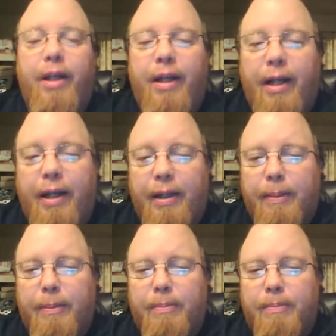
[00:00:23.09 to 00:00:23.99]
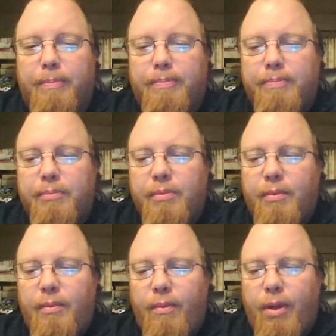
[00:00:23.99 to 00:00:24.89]
Um,
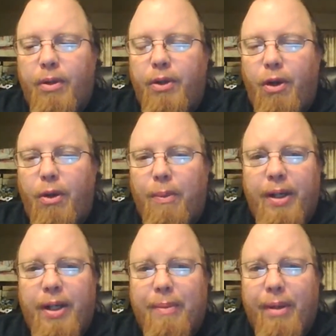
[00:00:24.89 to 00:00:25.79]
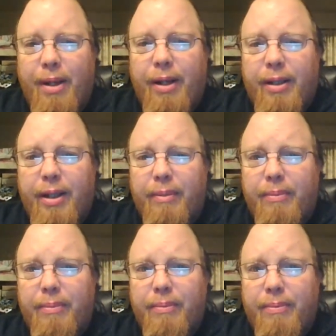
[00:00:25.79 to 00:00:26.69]
so, but I'm not.
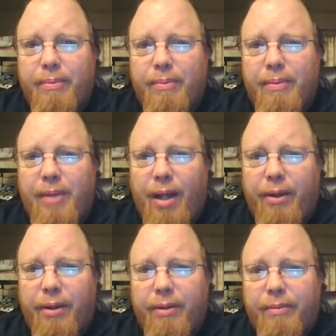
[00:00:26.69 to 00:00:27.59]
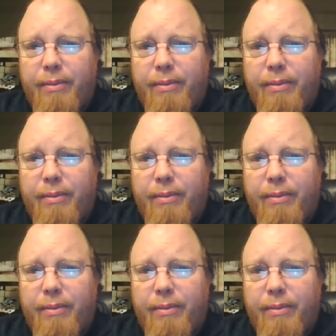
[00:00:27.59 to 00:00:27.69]
I'm tired.